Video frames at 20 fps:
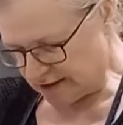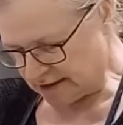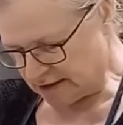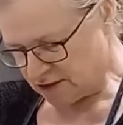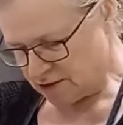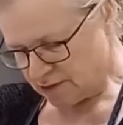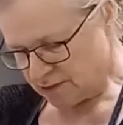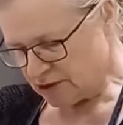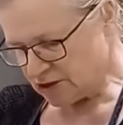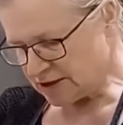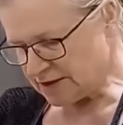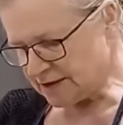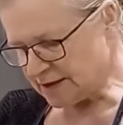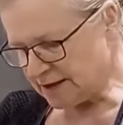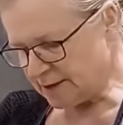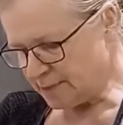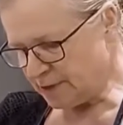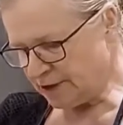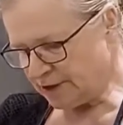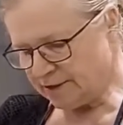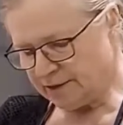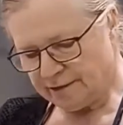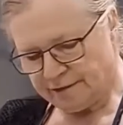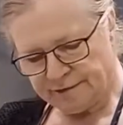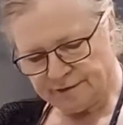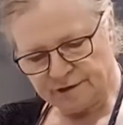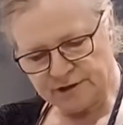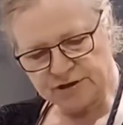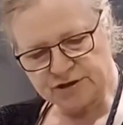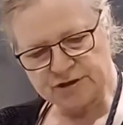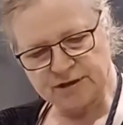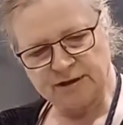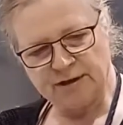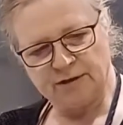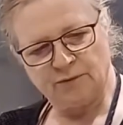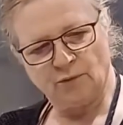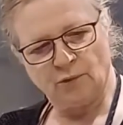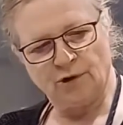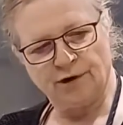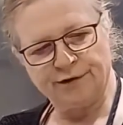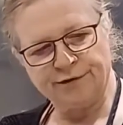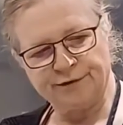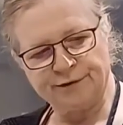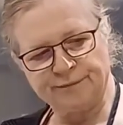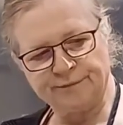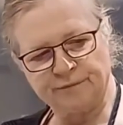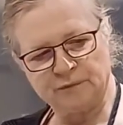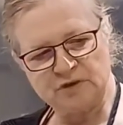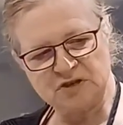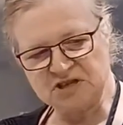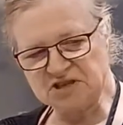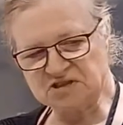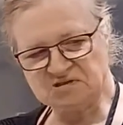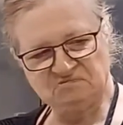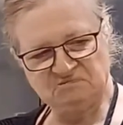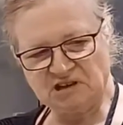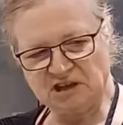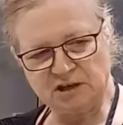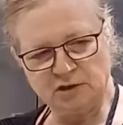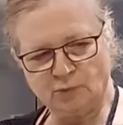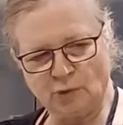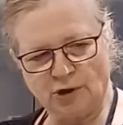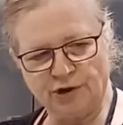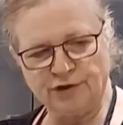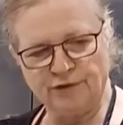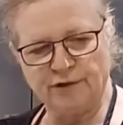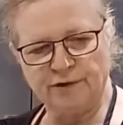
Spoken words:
is to just keep it in the fridge in water, just clear water.